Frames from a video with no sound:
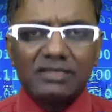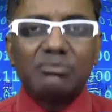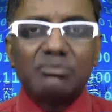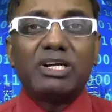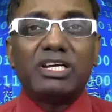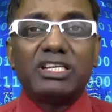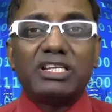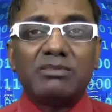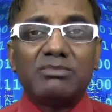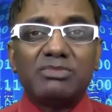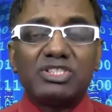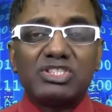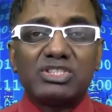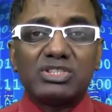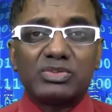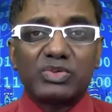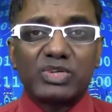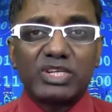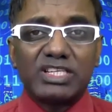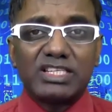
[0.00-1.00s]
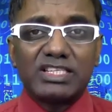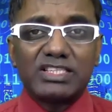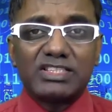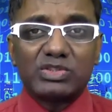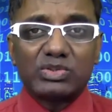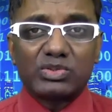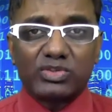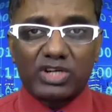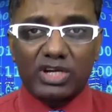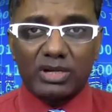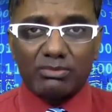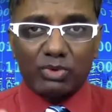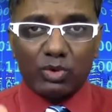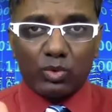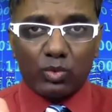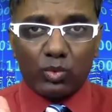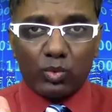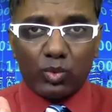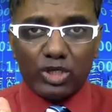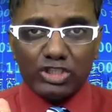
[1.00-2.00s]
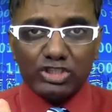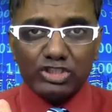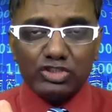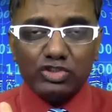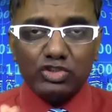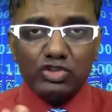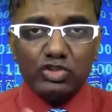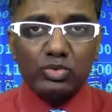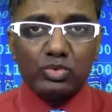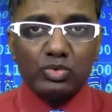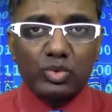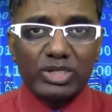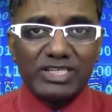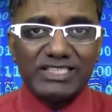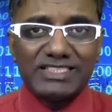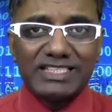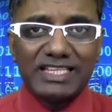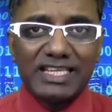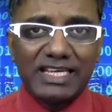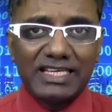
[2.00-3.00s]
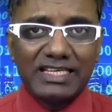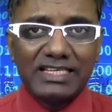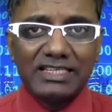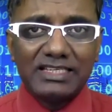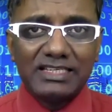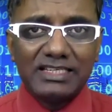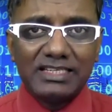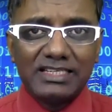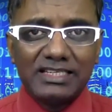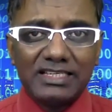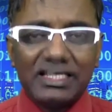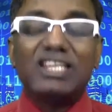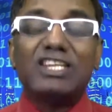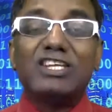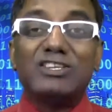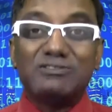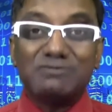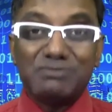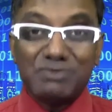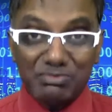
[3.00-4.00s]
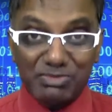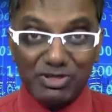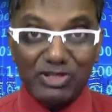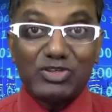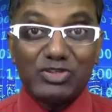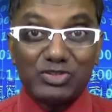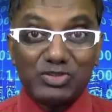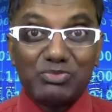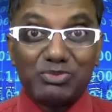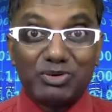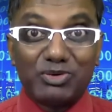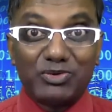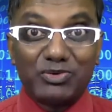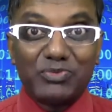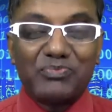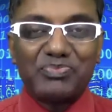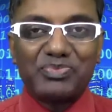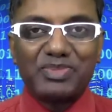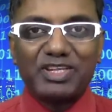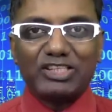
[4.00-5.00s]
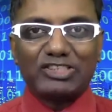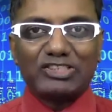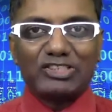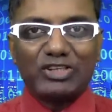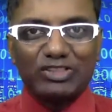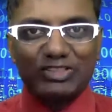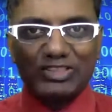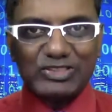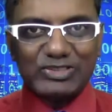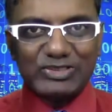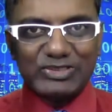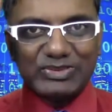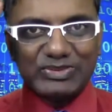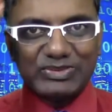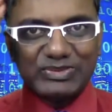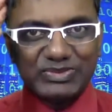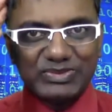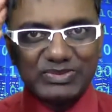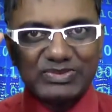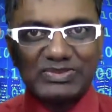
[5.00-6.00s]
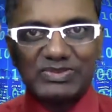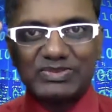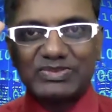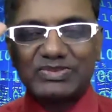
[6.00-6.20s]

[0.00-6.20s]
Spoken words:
My name is Narayan Dutt Sukaram. Wishing you a great day and even a better tomorrow. I'll talk to you soon.